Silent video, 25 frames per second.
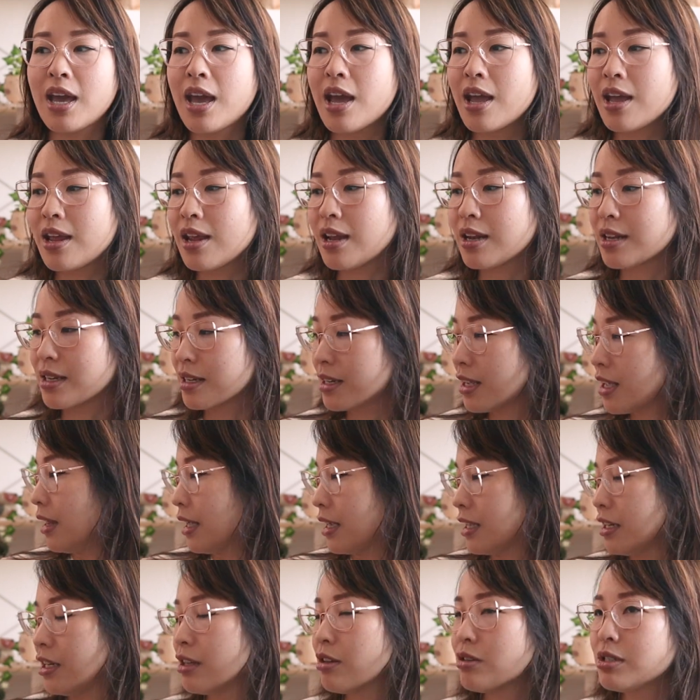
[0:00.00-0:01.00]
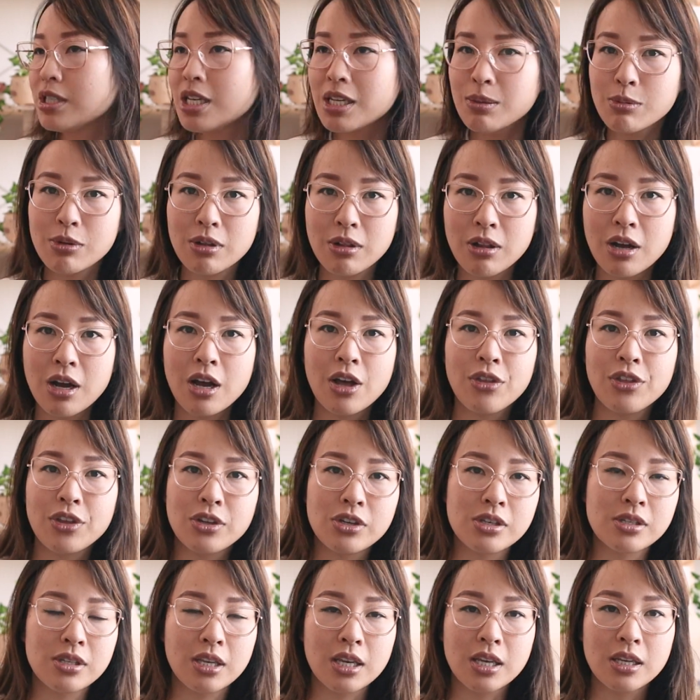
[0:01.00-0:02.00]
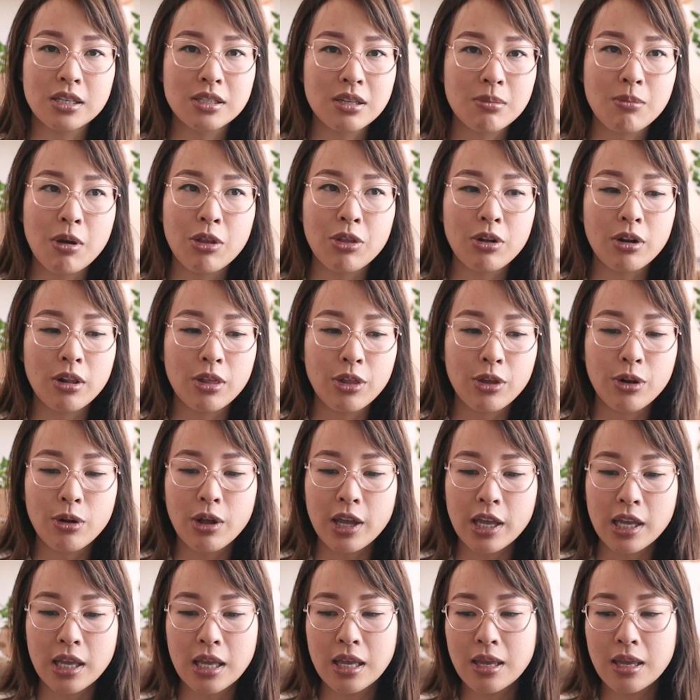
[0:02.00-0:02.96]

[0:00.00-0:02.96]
and another tablecloth, and just some other little